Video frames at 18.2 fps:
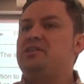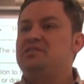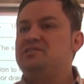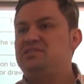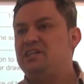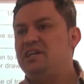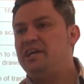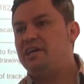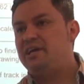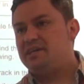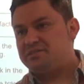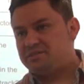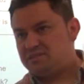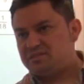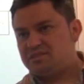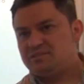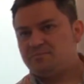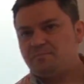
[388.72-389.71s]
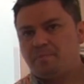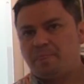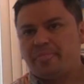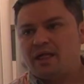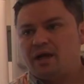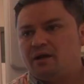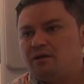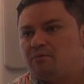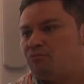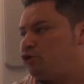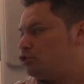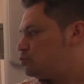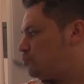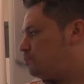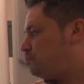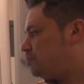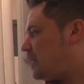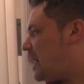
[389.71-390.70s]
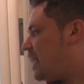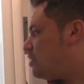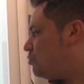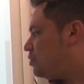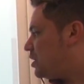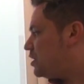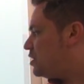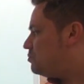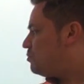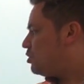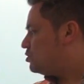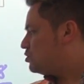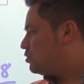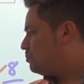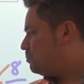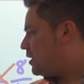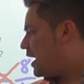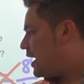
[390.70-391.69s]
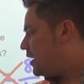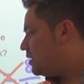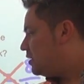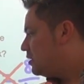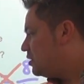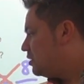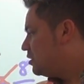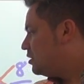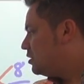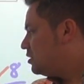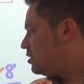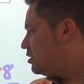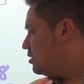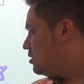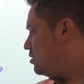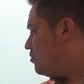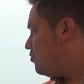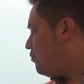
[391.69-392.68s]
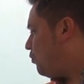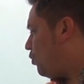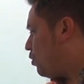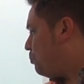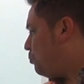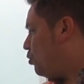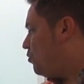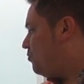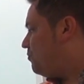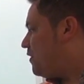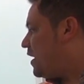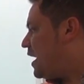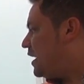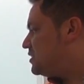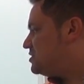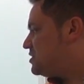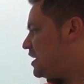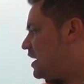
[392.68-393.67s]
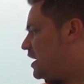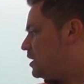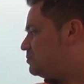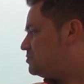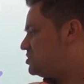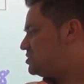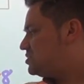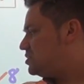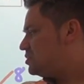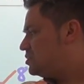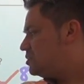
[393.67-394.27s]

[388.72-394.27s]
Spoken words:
the city is? Multiply. What do you multiply? 4.5 times